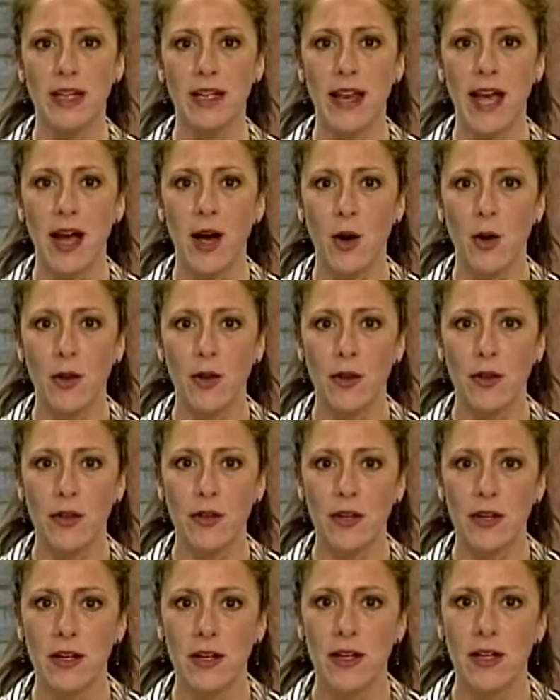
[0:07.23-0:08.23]
and now
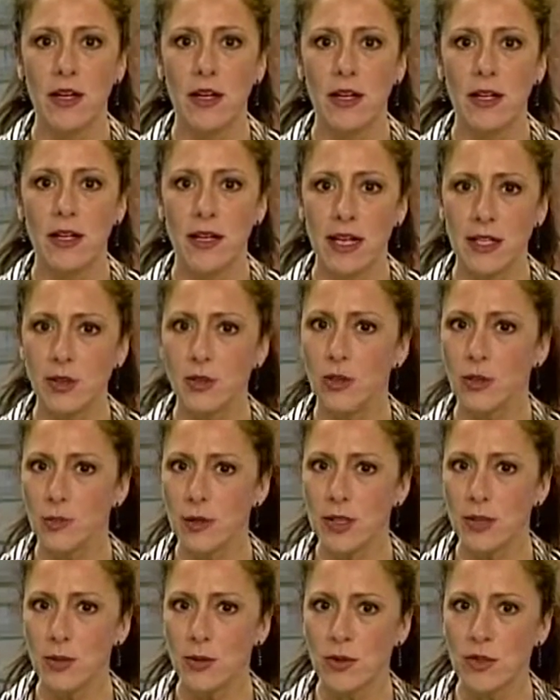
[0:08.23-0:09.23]
the Natural
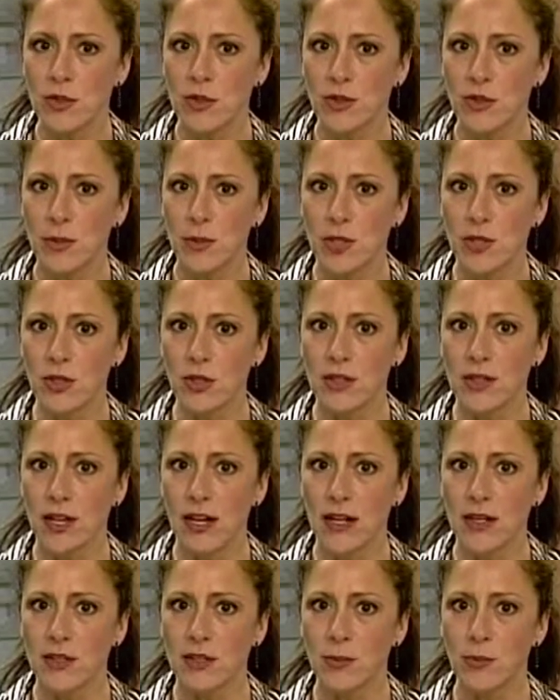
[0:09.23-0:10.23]
Resources Commission
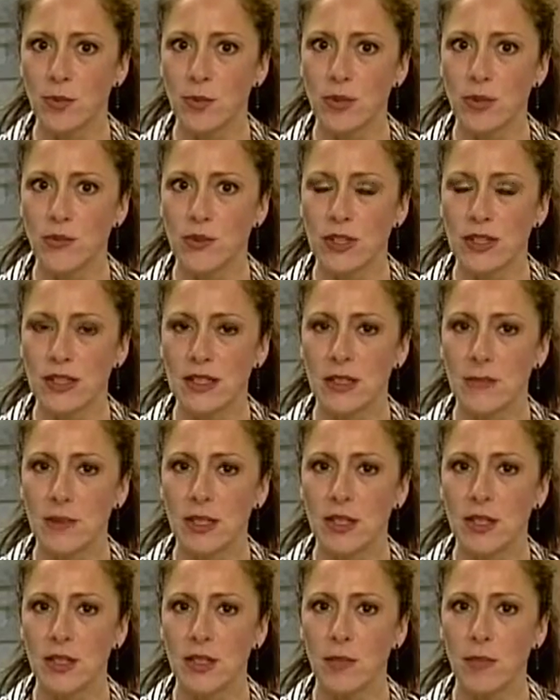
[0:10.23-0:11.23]
has approved a
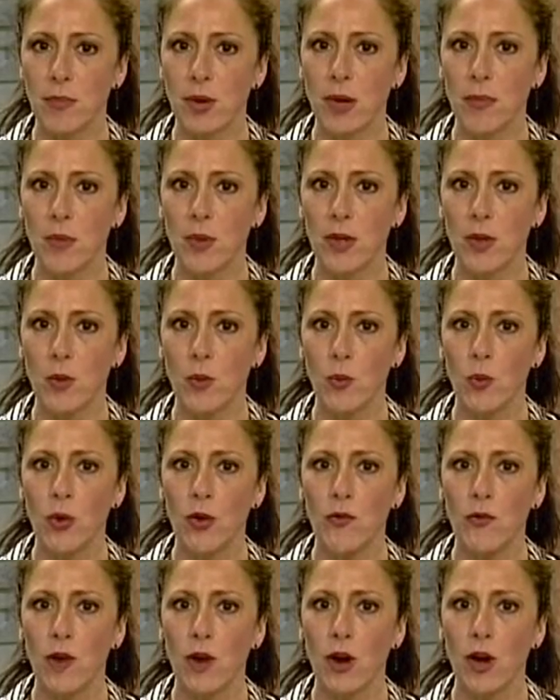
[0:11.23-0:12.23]
limited public
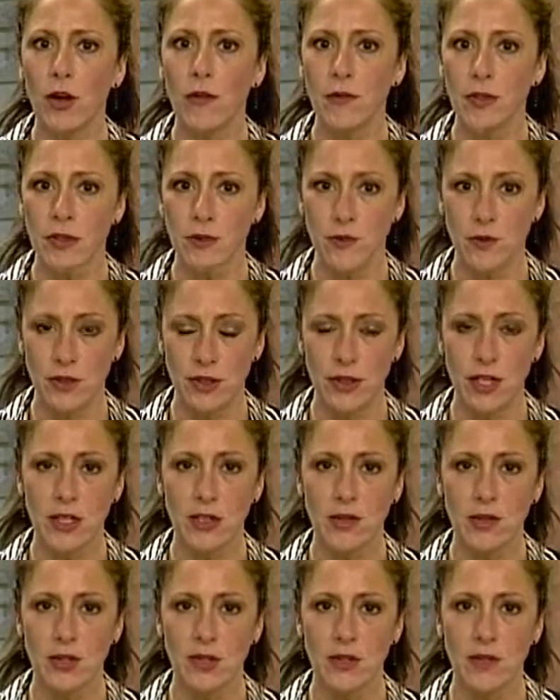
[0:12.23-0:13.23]
wolf harvest for
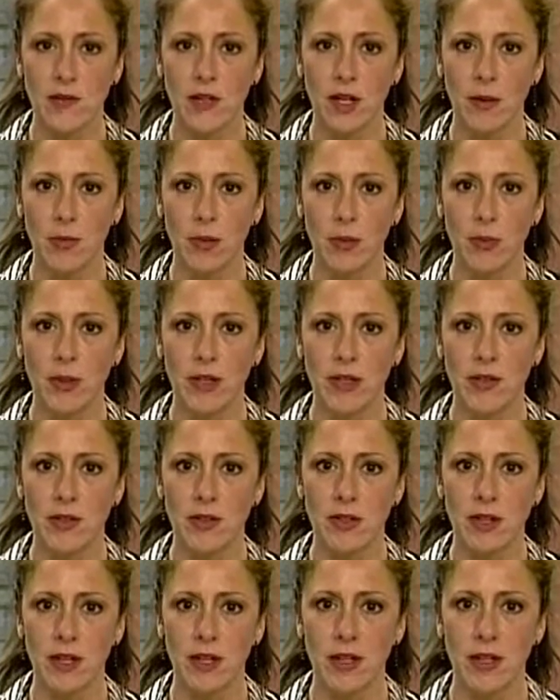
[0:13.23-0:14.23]
sections of the Upper
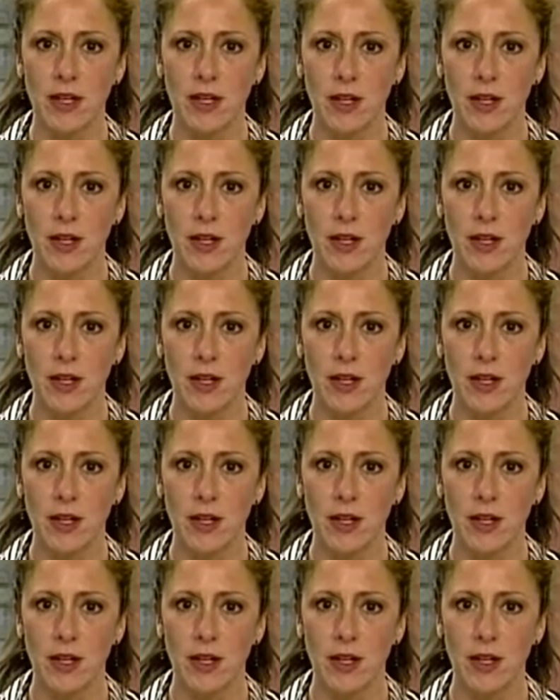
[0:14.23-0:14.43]
Peninsula.